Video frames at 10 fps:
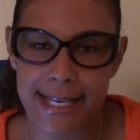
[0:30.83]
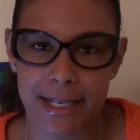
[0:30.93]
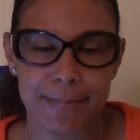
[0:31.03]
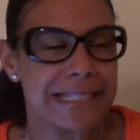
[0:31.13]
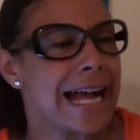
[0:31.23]

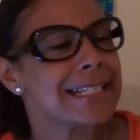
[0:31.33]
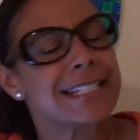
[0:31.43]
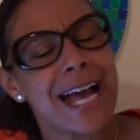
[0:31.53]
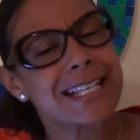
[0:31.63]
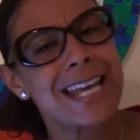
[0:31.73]
telling me, Dr.
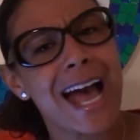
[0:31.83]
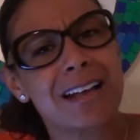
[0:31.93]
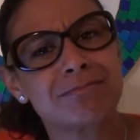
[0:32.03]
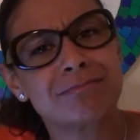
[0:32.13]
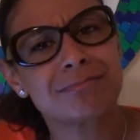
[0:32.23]
Cha
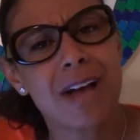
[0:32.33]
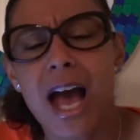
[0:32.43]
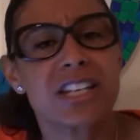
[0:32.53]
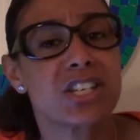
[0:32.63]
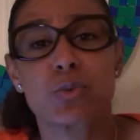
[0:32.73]
Cha,
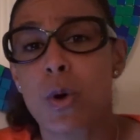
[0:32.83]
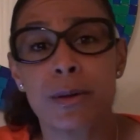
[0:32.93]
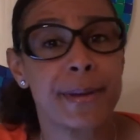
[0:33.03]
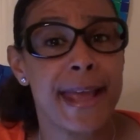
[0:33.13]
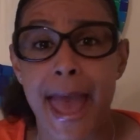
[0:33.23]
I just want
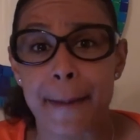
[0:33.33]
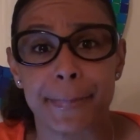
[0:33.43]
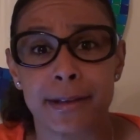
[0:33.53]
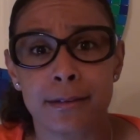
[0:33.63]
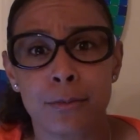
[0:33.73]
to be
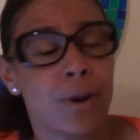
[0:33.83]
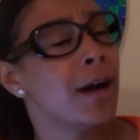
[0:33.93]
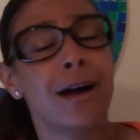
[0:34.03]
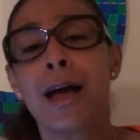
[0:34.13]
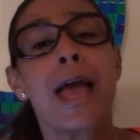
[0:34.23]
happy.
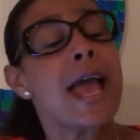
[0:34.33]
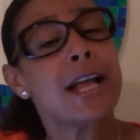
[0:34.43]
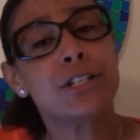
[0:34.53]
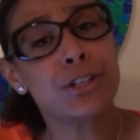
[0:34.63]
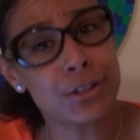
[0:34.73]

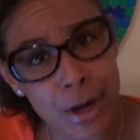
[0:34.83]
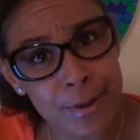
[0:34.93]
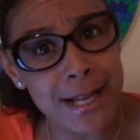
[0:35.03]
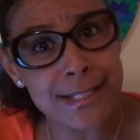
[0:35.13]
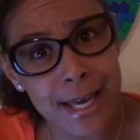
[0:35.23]
And do you know
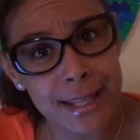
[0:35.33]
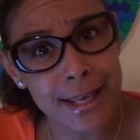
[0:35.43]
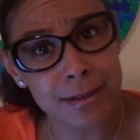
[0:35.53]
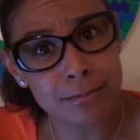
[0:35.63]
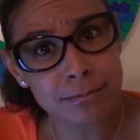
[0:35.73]
what I tell
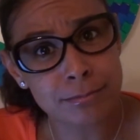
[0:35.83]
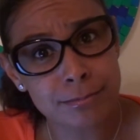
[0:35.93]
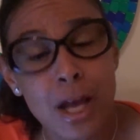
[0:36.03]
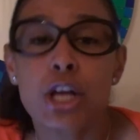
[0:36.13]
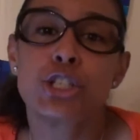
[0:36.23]
them?
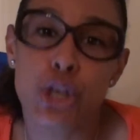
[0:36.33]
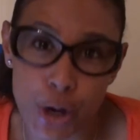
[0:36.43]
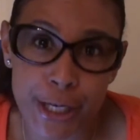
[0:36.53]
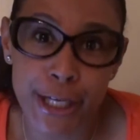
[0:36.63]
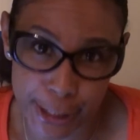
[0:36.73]

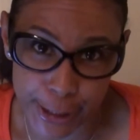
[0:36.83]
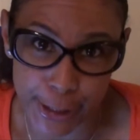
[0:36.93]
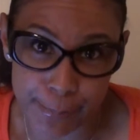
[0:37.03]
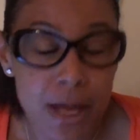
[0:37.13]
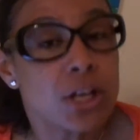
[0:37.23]
Join the
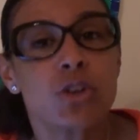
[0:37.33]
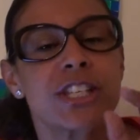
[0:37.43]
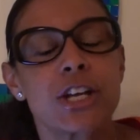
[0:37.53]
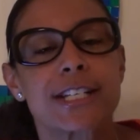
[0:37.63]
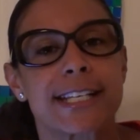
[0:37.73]
club. No,
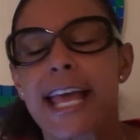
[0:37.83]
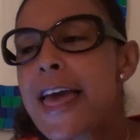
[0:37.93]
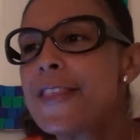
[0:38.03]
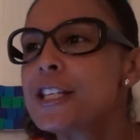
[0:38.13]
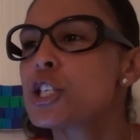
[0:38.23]
seriously,
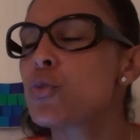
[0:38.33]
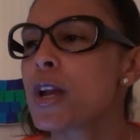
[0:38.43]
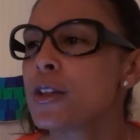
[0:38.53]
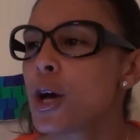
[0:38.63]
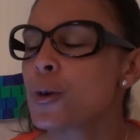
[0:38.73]
this is
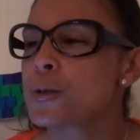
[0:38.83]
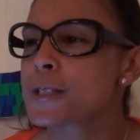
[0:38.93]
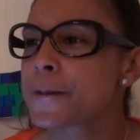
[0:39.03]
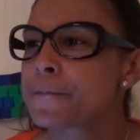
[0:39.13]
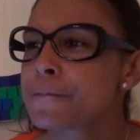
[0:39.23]
one of
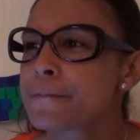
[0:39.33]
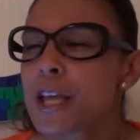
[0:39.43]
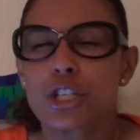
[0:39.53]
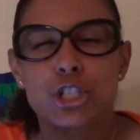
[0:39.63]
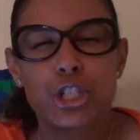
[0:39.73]
those
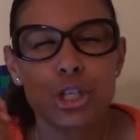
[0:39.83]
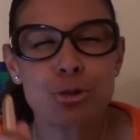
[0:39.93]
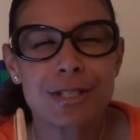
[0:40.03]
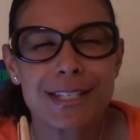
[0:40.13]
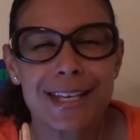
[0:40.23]

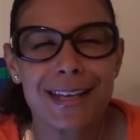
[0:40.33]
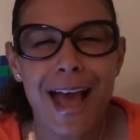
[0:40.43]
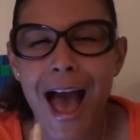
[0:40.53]
juicy